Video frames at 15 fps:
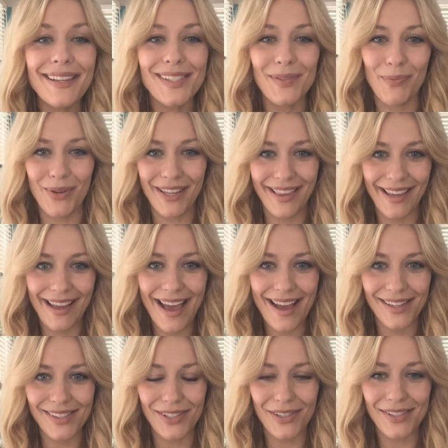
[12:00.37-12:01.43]
this breathing
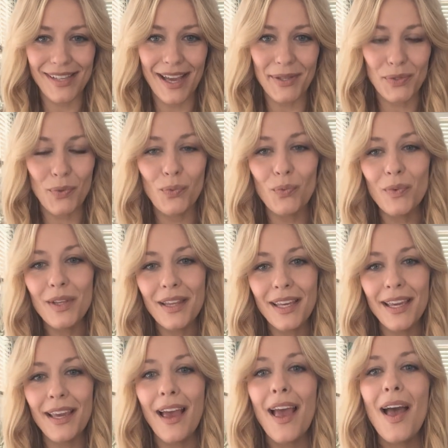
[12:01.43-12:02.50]
exercise? We
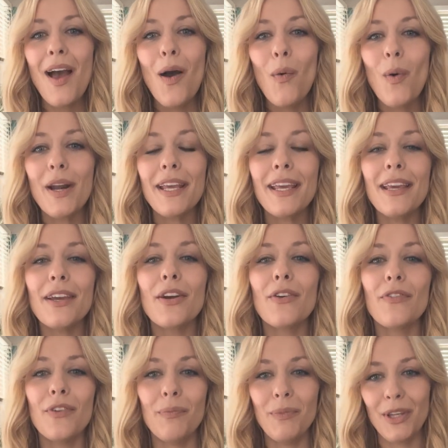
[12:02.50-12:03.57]
really want to hear
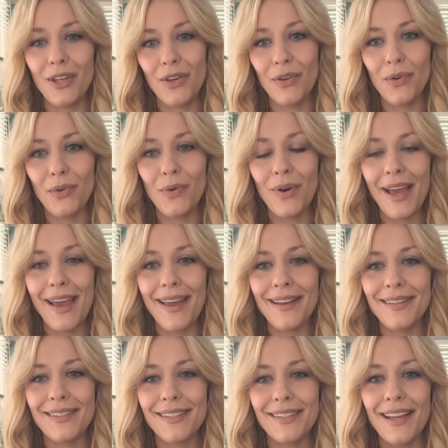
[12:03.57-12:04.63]
from you.
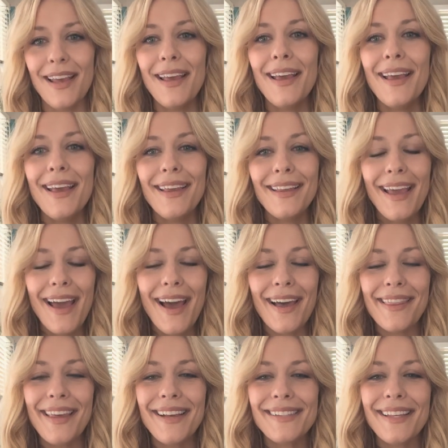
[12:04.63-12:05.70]
And yeah,
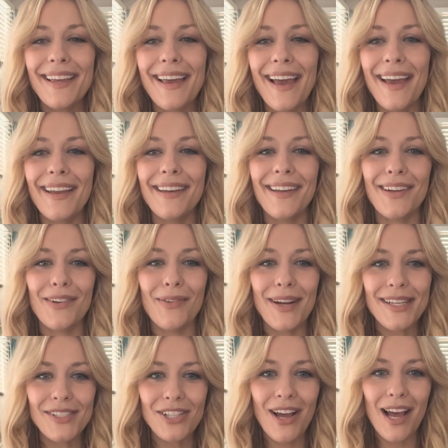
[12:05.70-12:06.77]
thanks again.
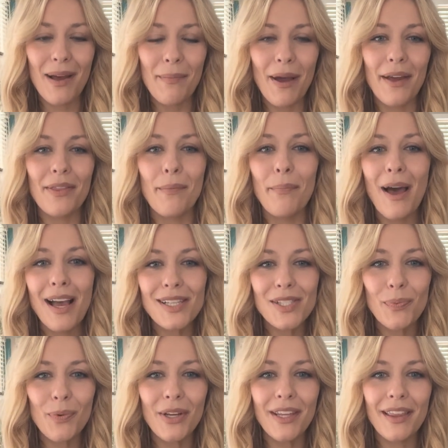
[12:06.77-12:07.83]
Great job on the box
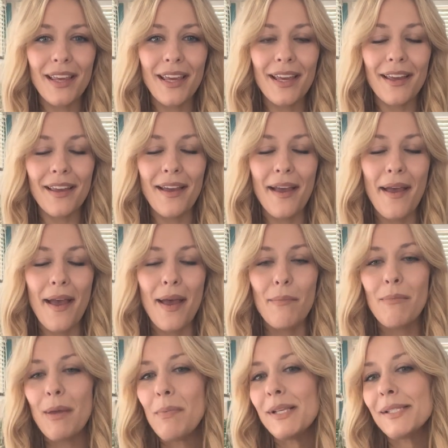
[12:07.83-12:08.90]
breathing.
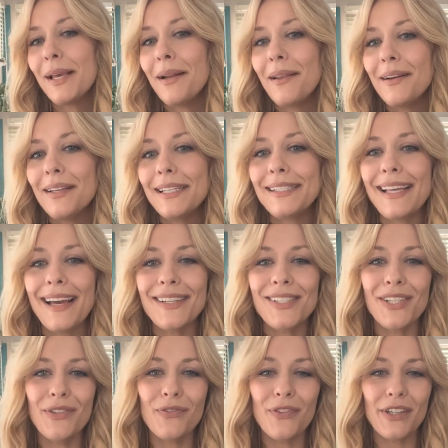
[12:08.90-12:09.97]
Maybe set a little
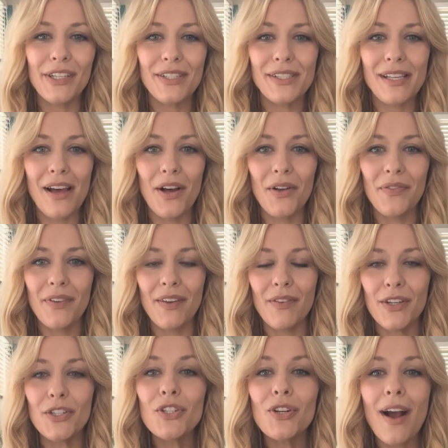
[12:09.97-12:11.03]
intention for yourself. Give it
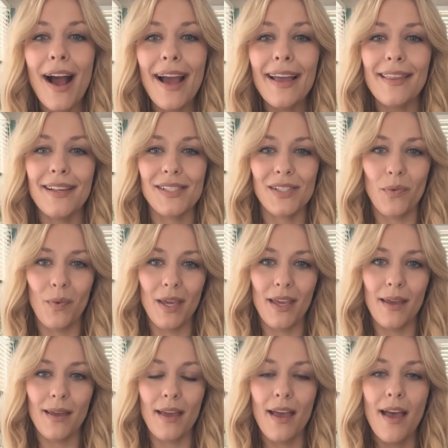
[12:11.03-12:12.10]
a try this
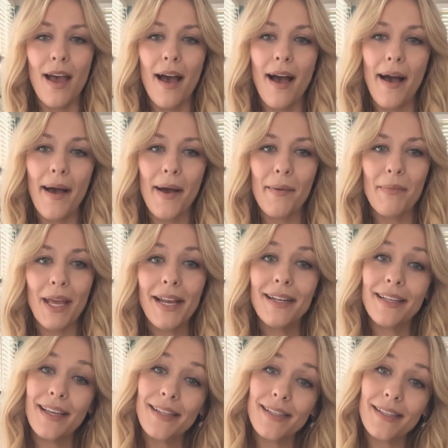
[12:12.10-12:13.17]
week.
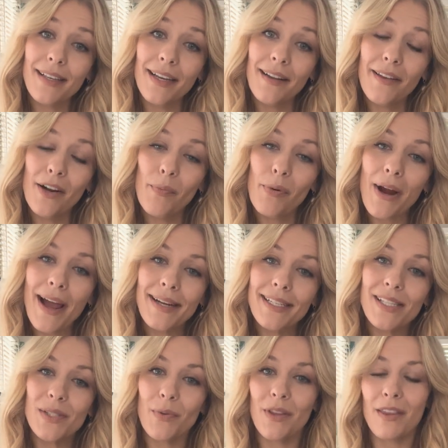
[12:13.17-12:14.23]
And get a little
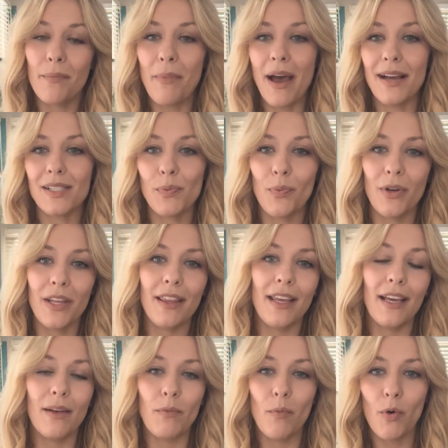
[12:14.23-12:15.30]
practice with the box
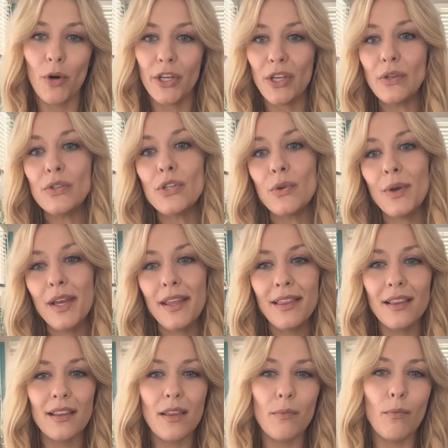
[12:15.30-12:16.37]
breathing. The more you do
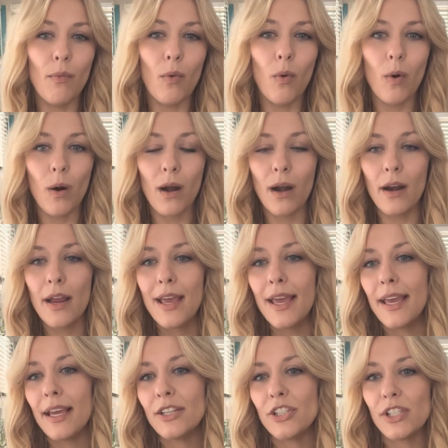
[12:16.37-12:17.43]
it, the more
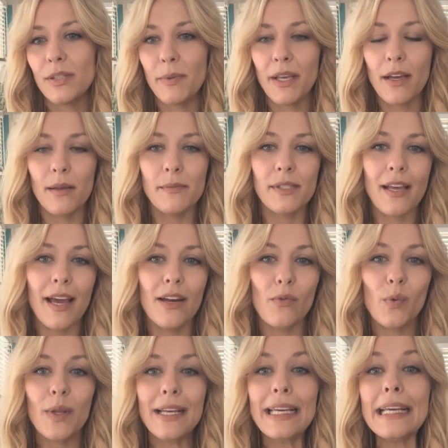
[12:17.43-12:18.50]
it just becomes kind of
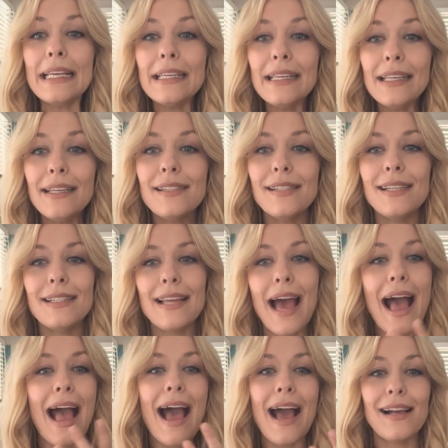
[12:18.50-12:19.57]
really easy to
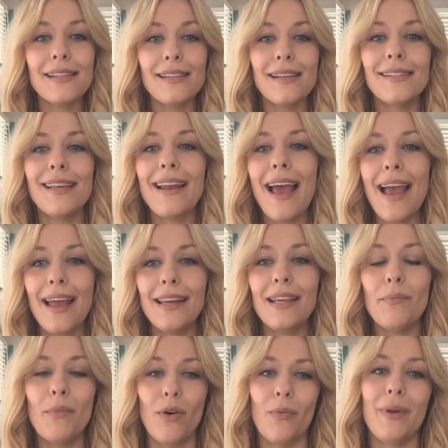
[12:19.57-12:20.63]
access at any
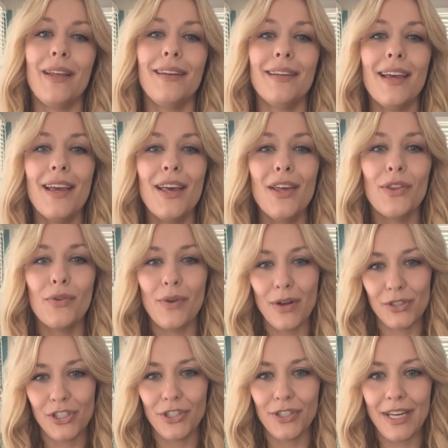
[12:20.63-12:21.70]
moment
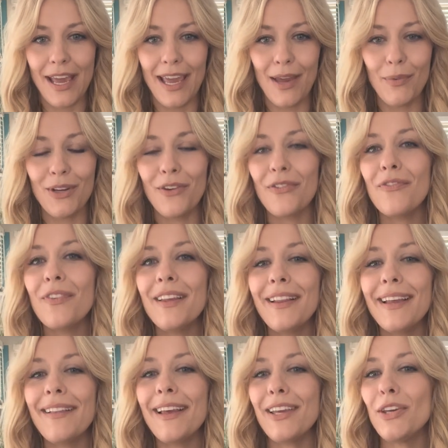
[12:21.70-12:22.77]
throughout your day when you're
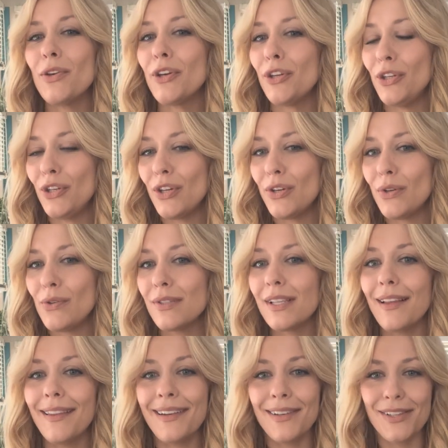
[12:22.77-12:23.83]
feeling like you could use
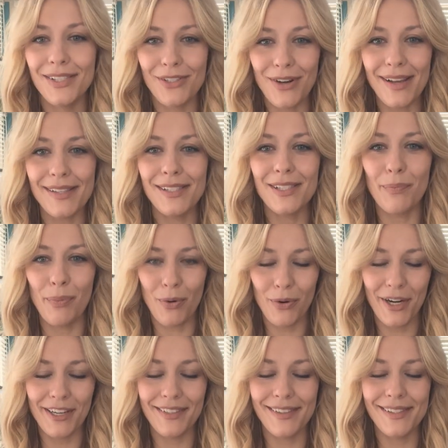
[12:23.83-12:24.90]
a little stress
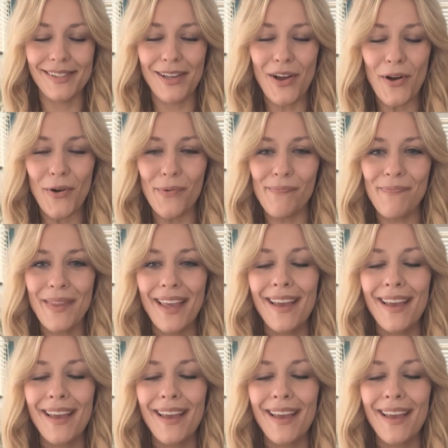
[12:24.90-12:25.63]
support. So